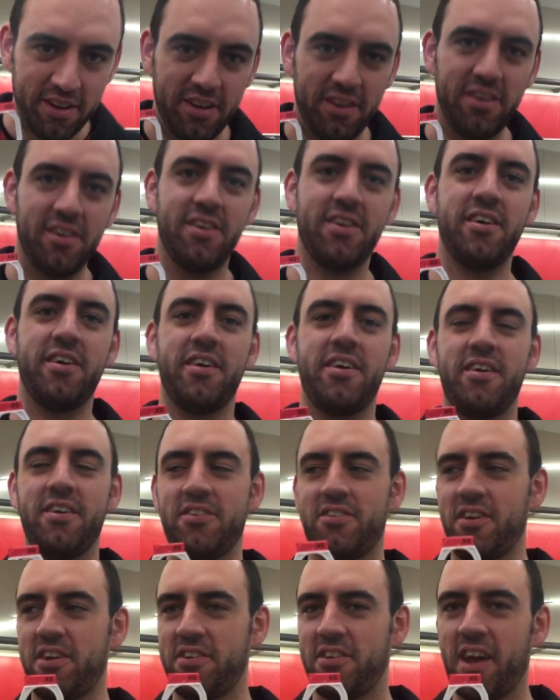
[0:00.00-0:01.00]
look good.
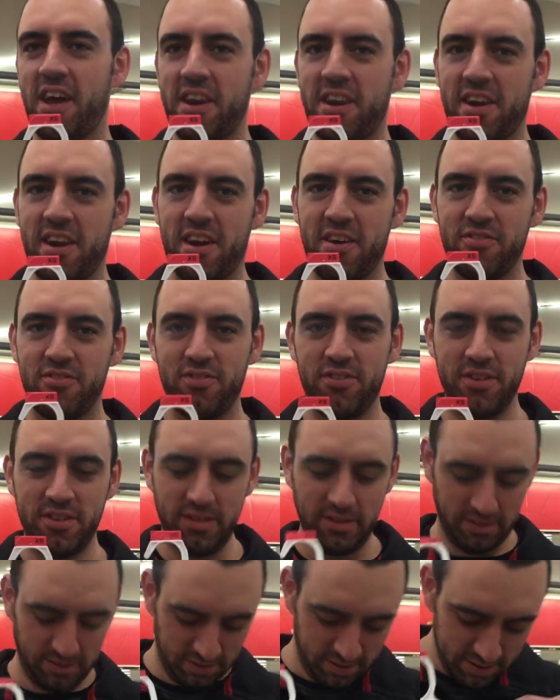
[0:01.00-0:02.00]
You're gonna look
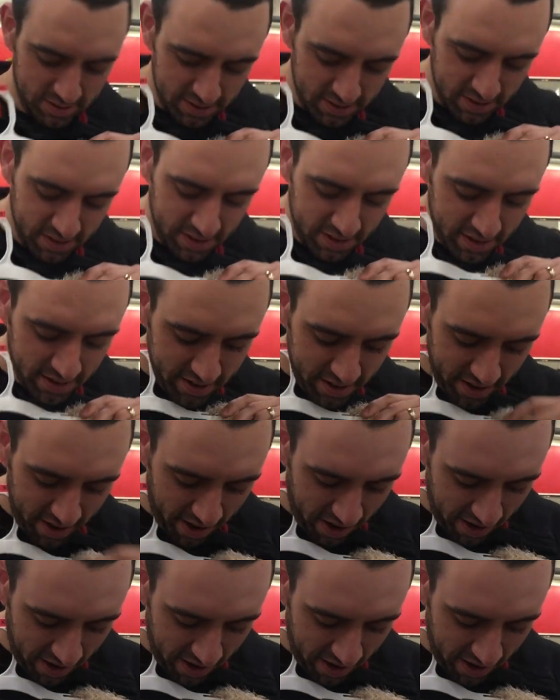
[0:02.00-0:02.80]
so snazzy.